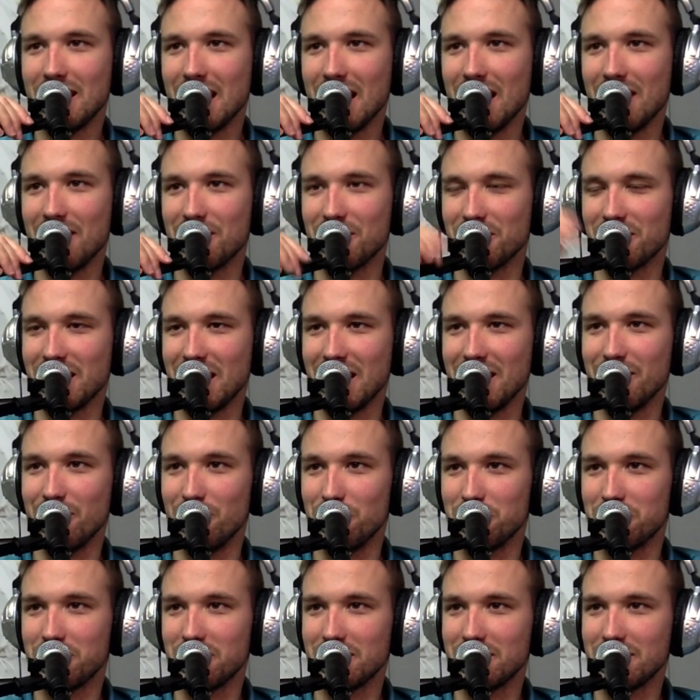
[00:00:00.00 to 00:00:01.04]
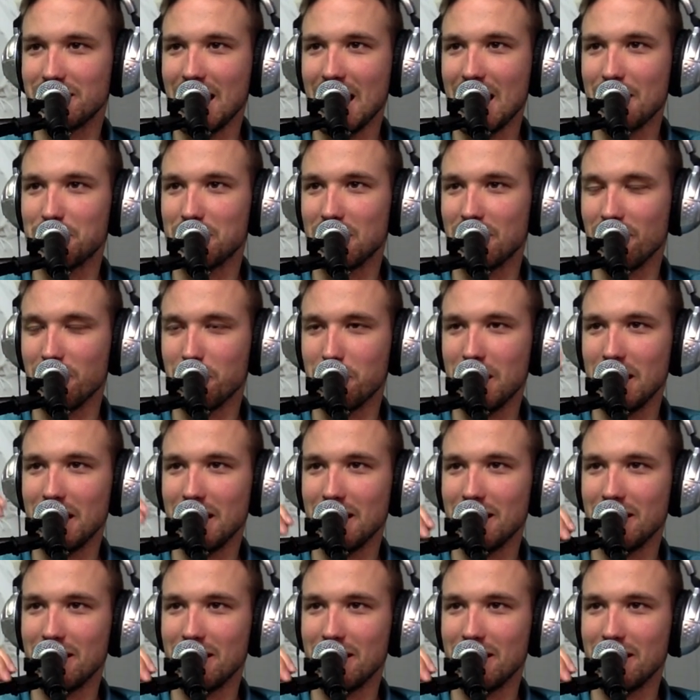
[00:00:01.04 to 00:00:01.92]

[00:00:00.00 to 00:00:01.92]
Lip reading: after Thanos snaps everybody.